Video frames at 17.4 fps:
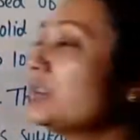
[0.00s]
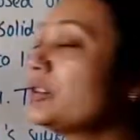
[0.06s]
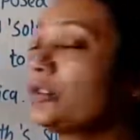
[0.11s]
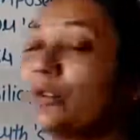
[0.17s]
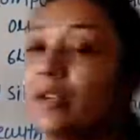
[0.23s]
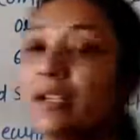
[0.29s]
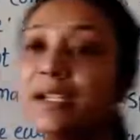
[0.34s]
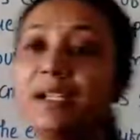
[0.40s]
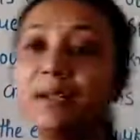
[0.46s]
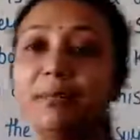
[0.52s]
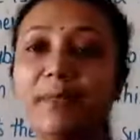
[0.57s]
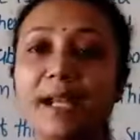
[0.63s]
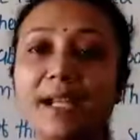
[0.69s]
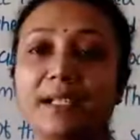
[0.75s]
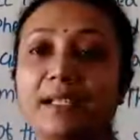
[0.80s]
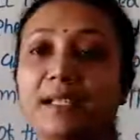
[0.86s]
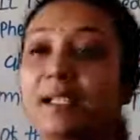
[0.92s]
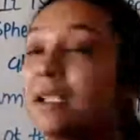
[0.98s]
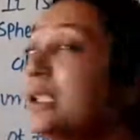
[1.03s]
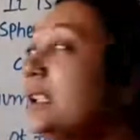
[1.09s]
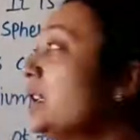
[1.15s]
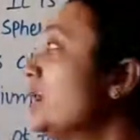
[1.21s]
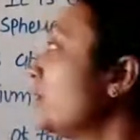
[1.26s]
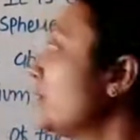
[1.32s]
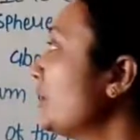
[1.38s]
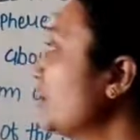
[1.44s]
solid matter.
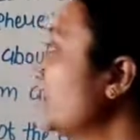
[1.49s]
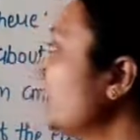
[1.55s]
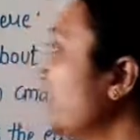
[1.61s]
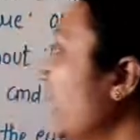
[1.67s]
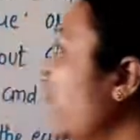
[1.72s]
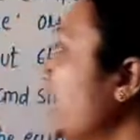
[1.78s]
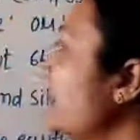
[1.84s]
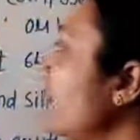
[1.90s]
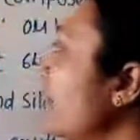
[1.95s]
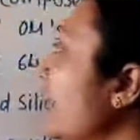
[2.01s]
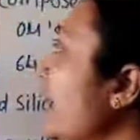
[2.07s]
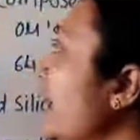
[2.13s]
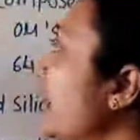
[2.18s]
So that's why